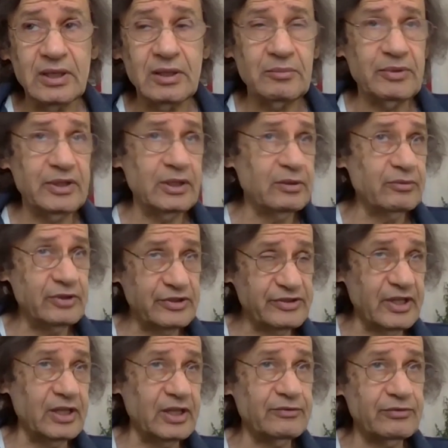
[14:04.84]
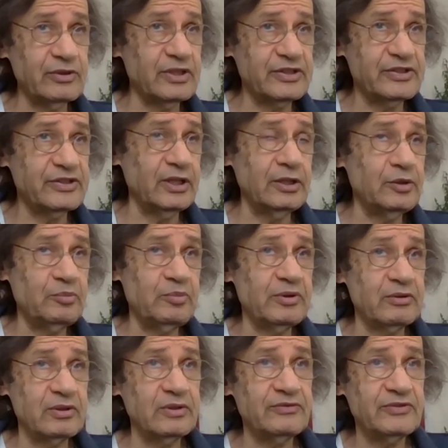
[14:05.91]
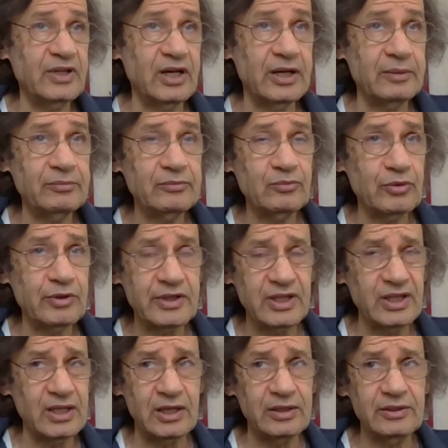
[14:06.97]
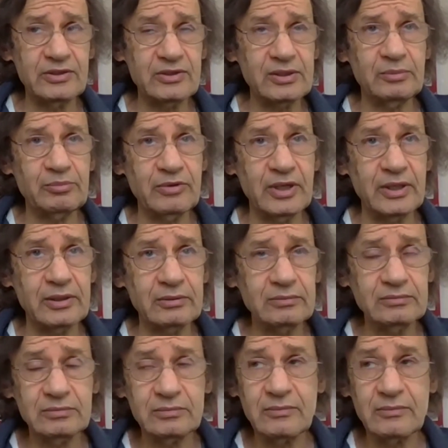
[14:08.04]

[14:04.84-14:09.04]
But here he stayed for an extended period of time working on this libretto,